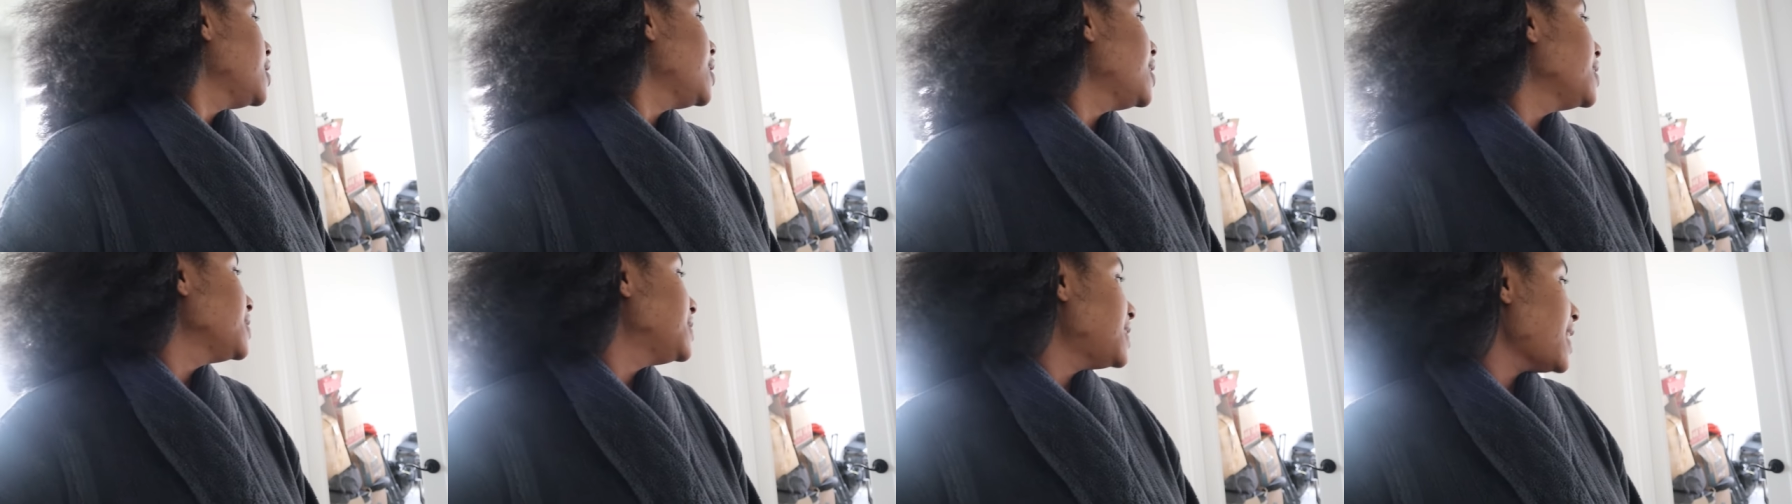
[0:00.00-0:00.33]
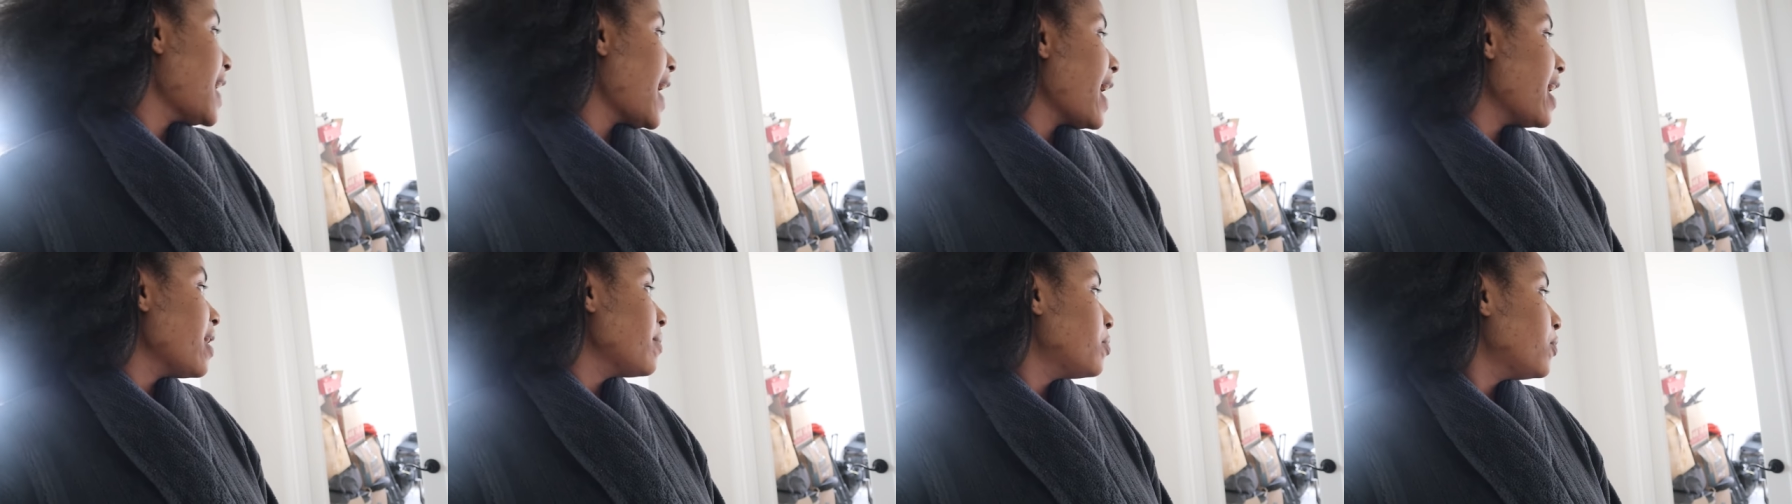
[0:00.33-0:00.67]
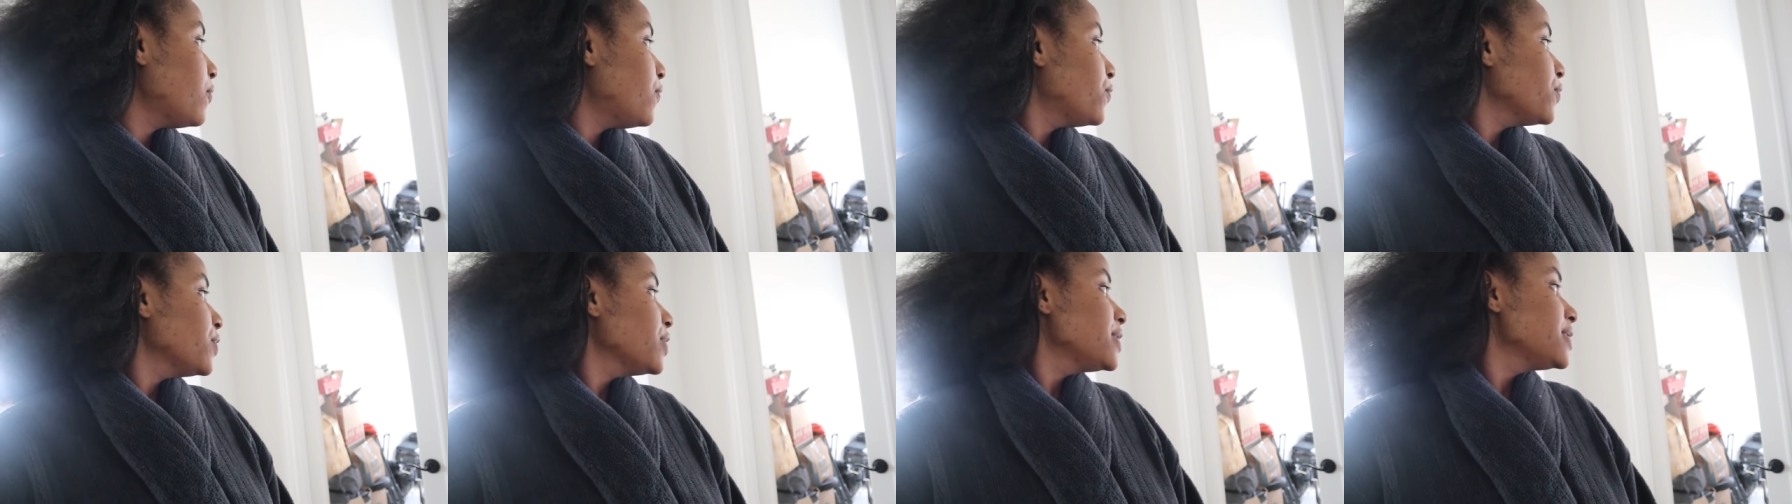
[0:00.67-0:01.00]
a table
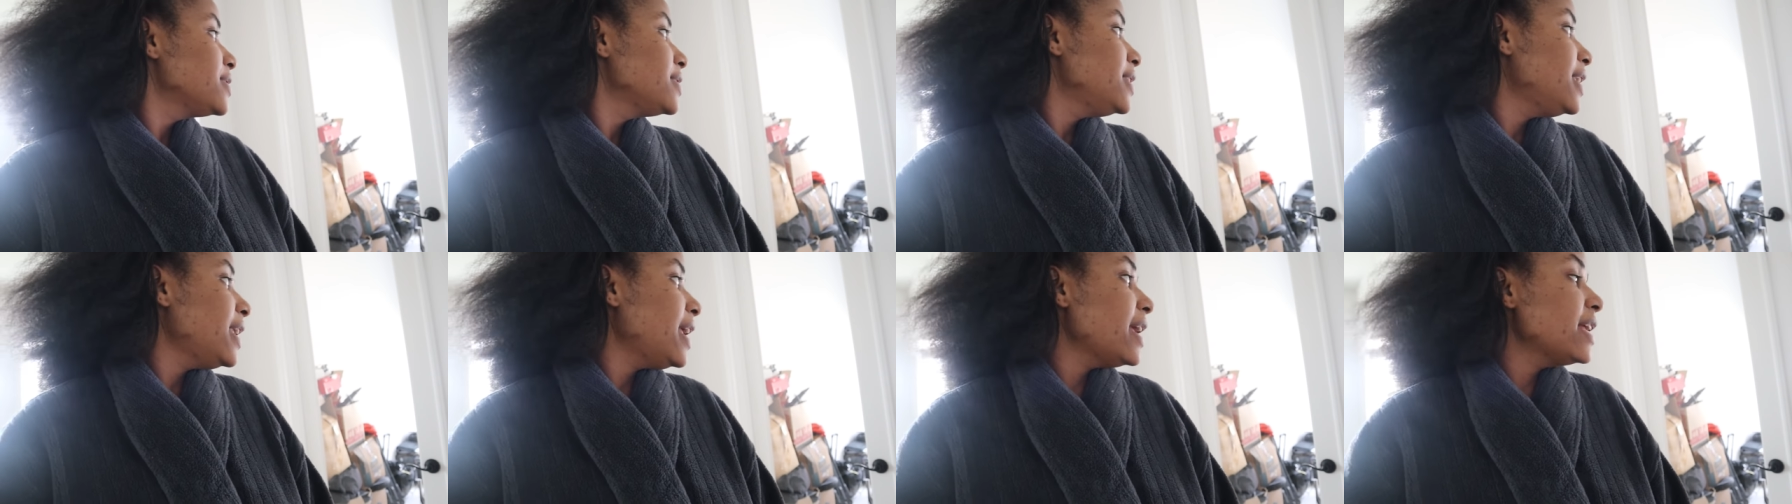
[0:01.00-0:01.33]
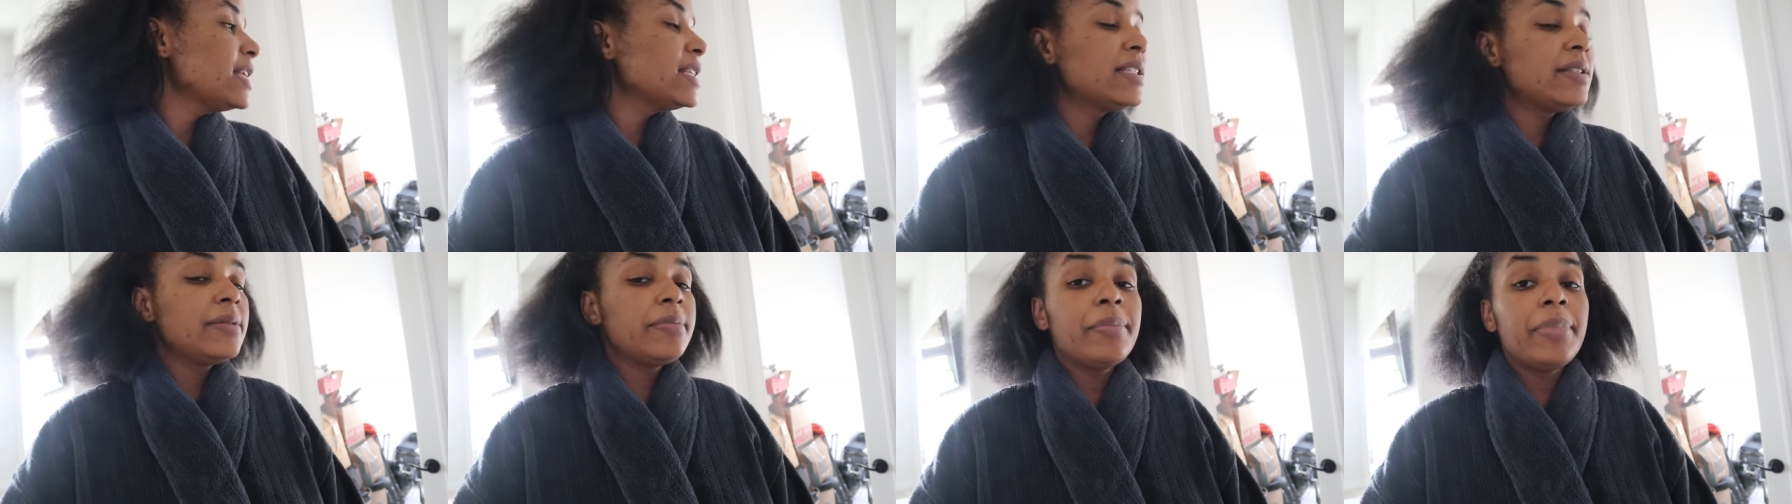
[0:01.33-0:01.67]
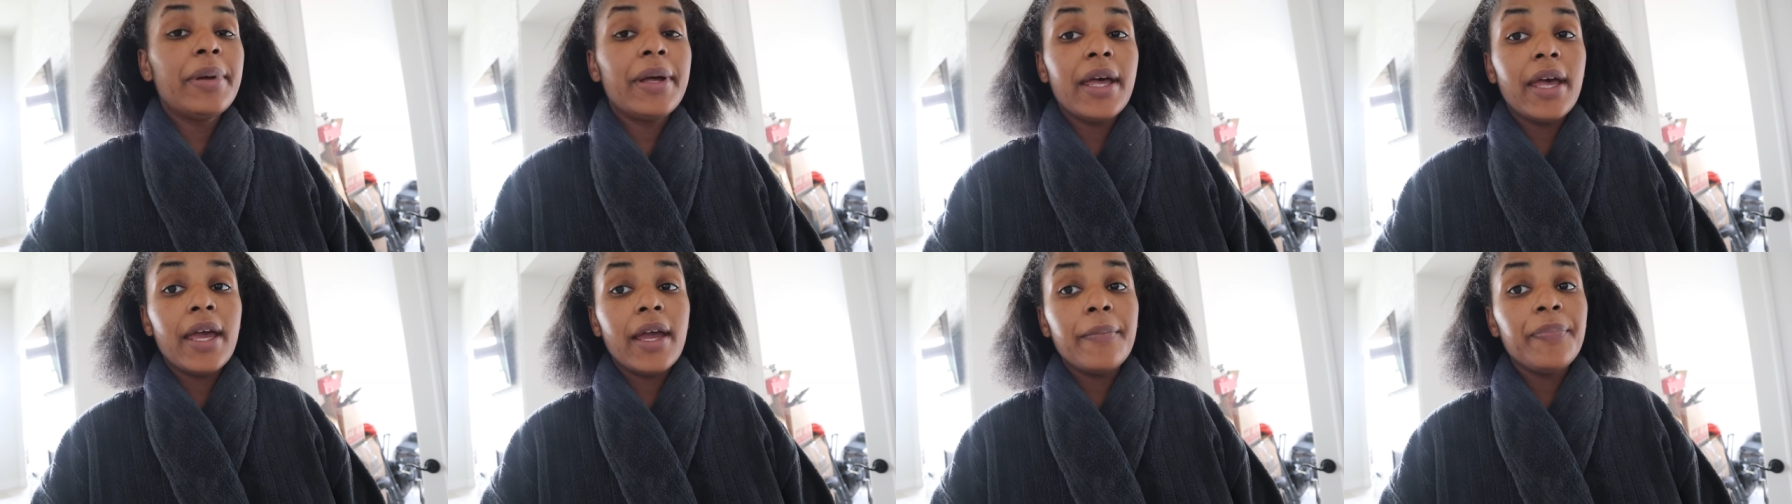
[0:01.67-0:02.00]
for his desk.
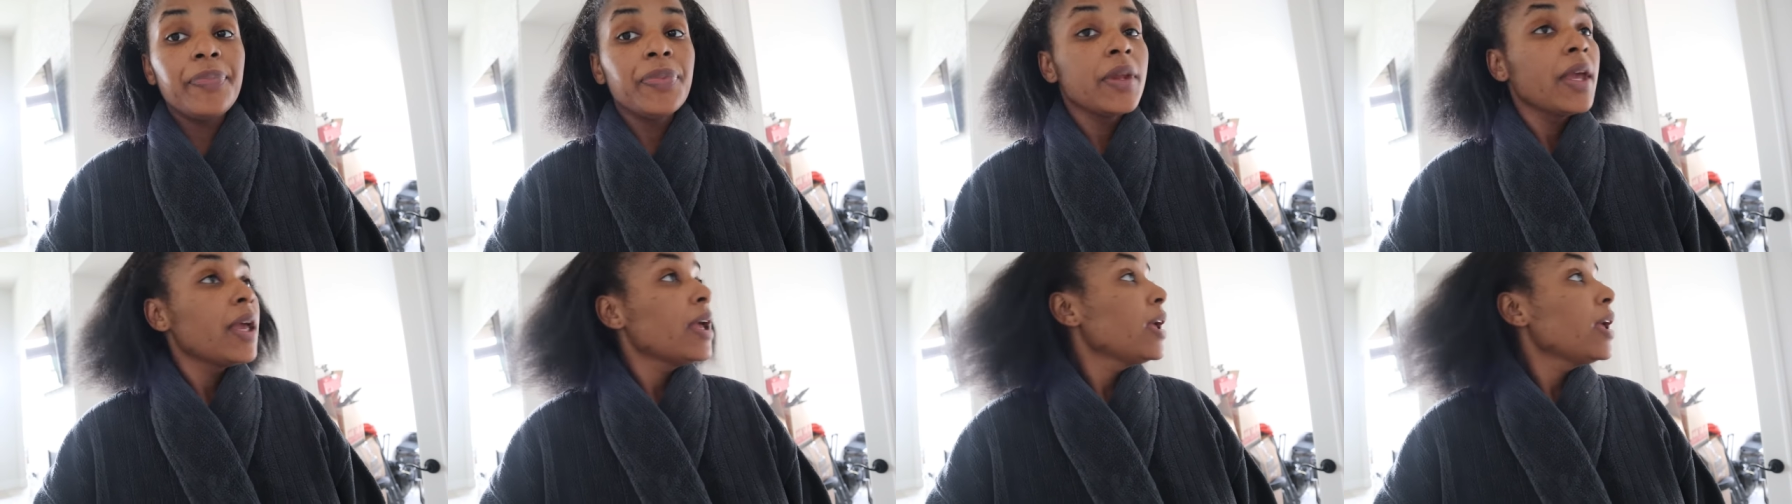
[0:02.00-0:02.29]
But